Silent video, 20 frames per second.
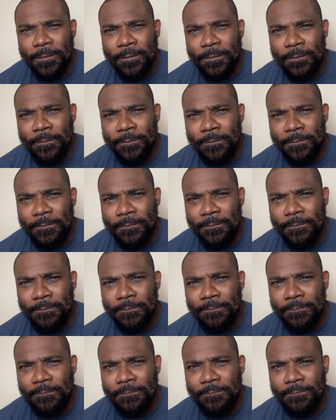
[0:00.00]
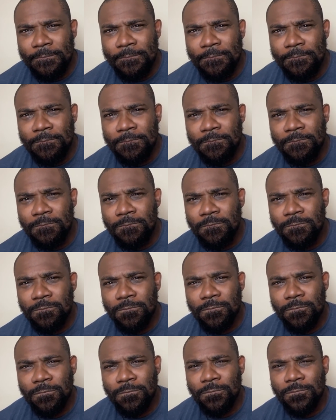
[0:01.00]

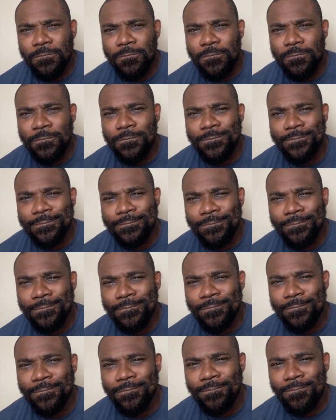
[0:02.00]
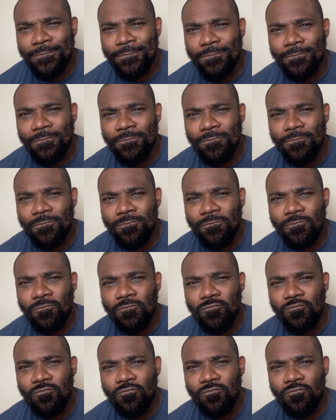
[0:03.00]
(silence)